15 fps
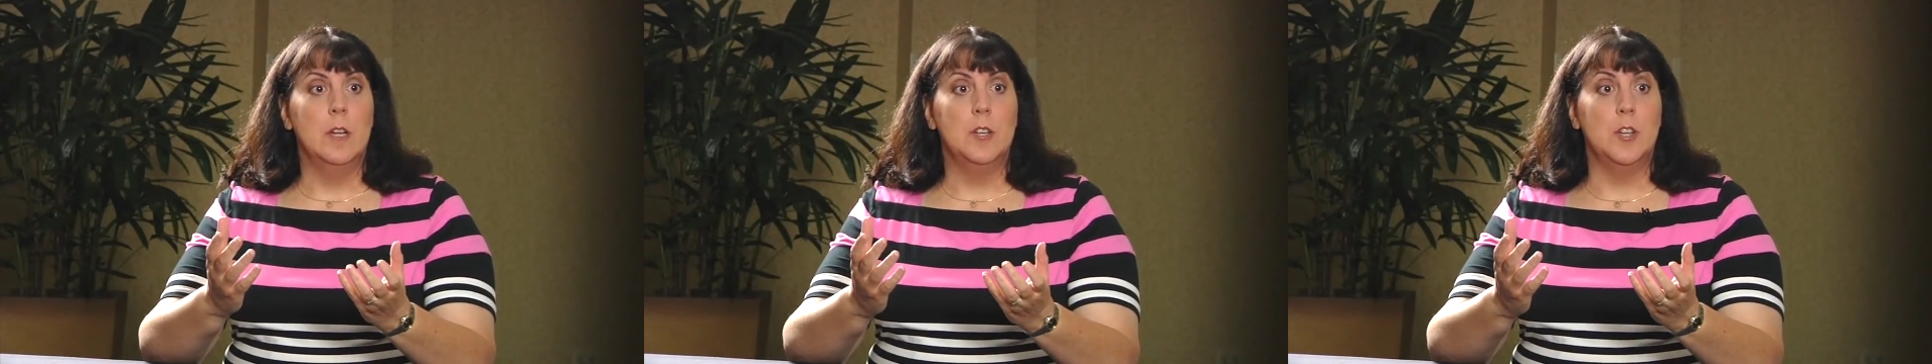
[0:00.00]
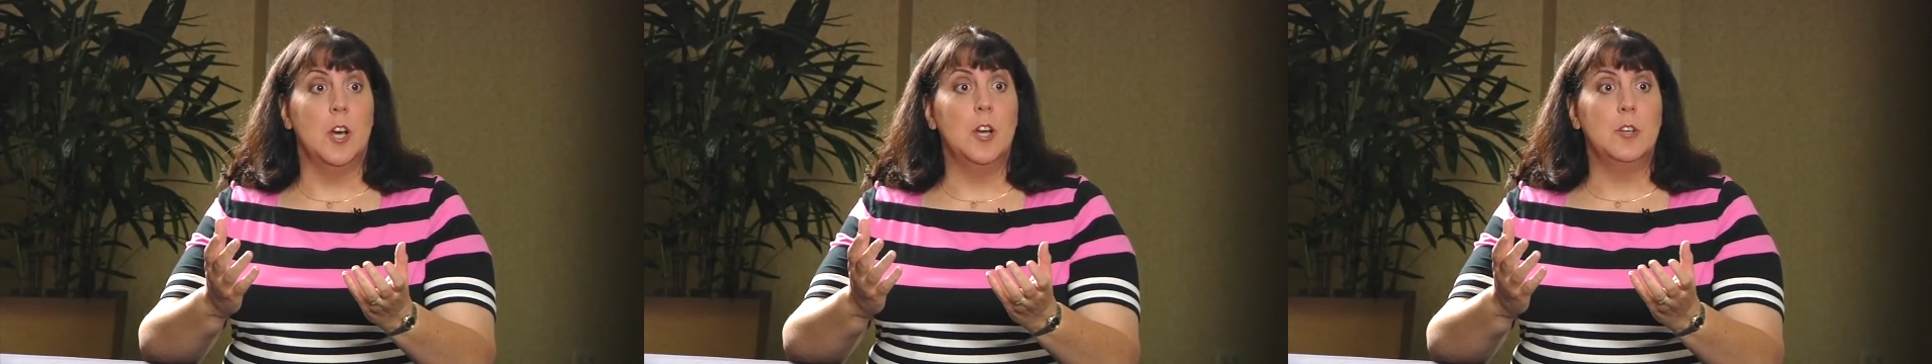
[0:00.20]

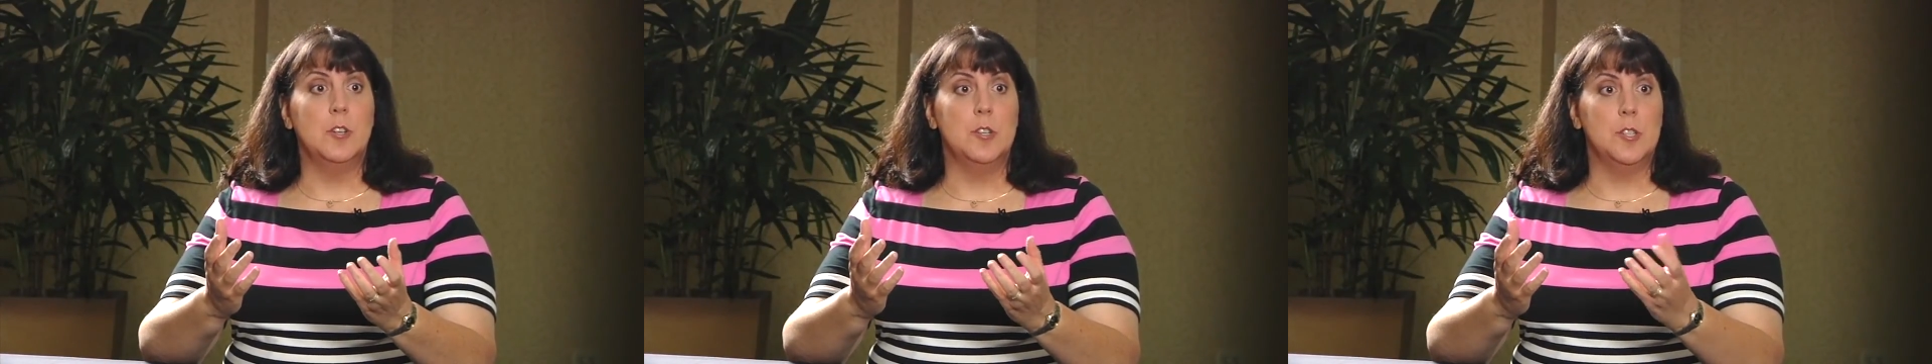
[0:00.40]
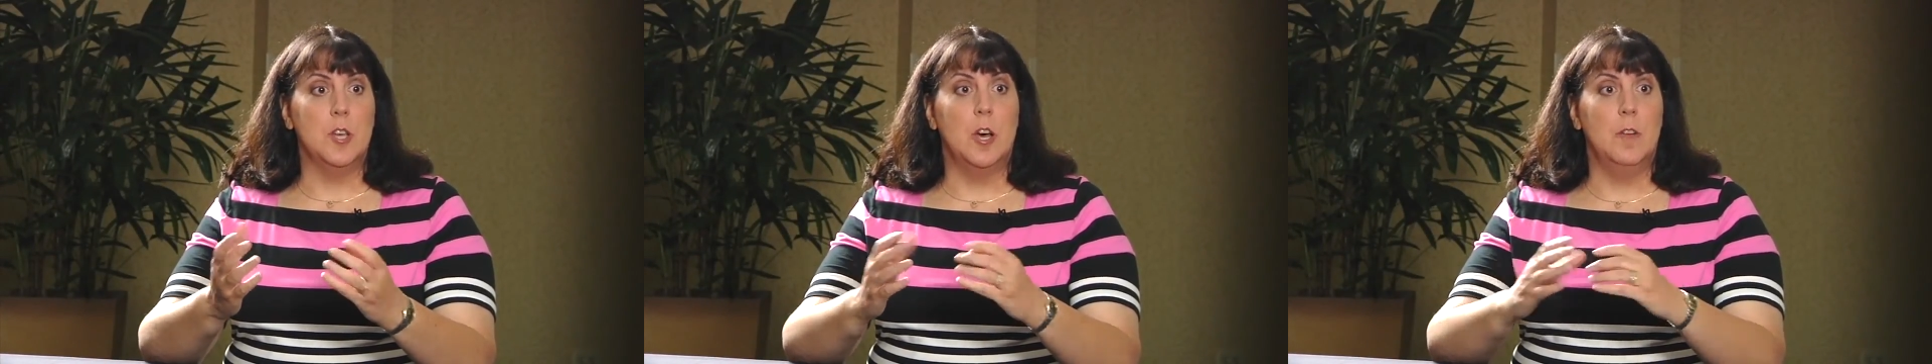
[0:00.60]

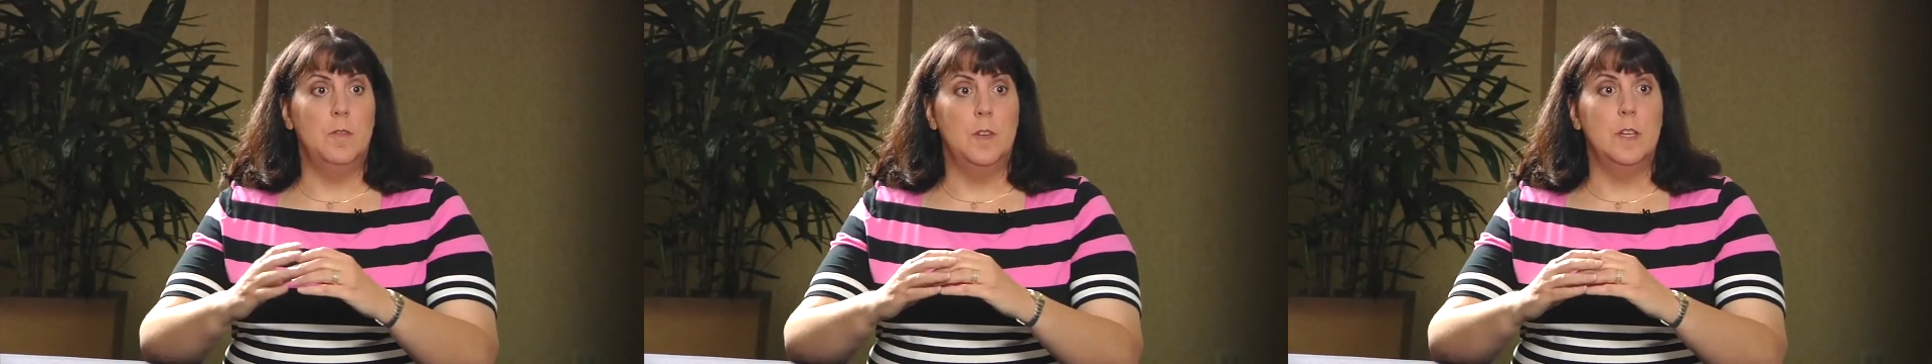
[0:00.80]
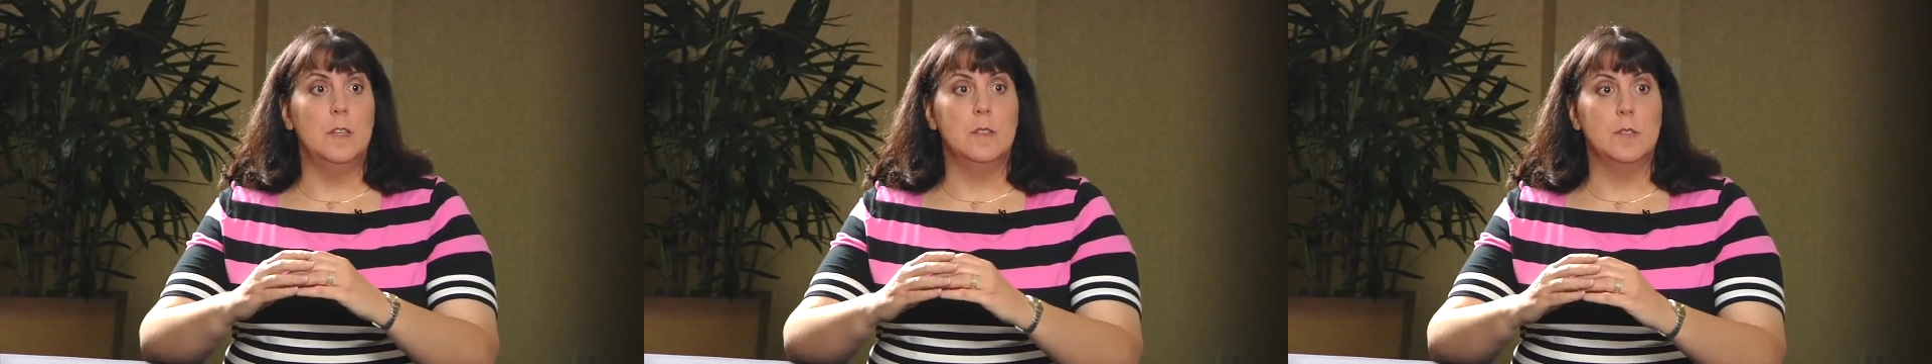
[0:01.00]
doctor's
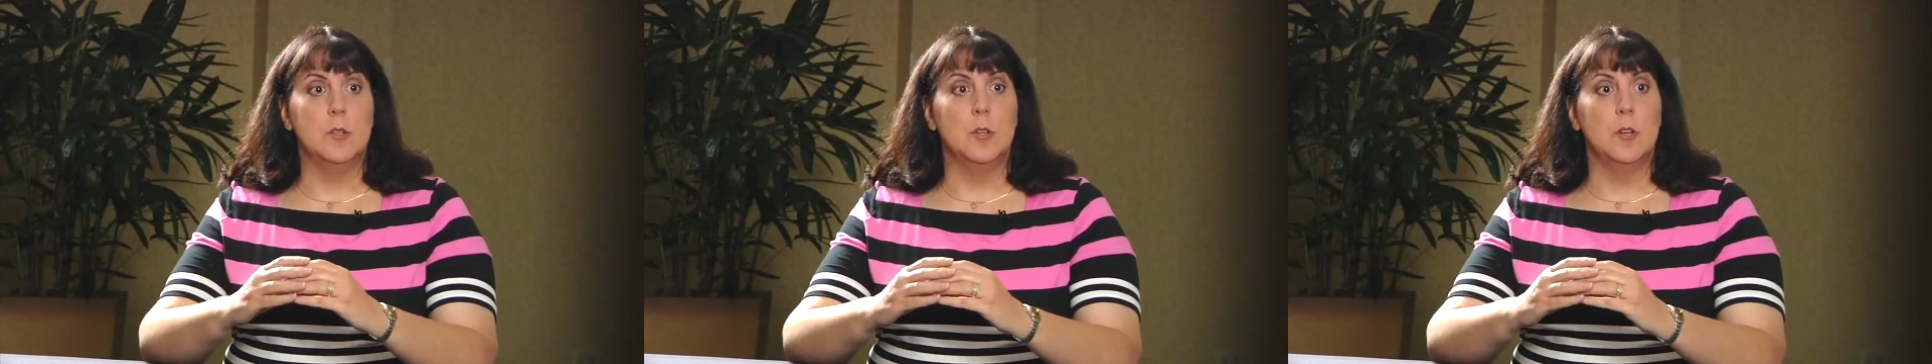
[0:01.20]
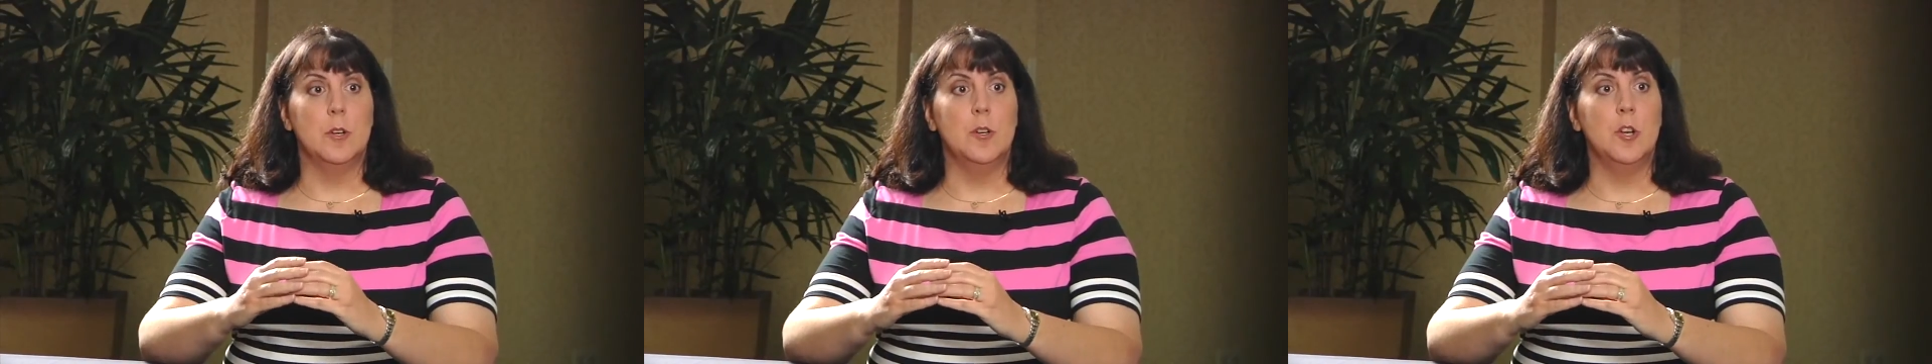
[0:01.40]
office or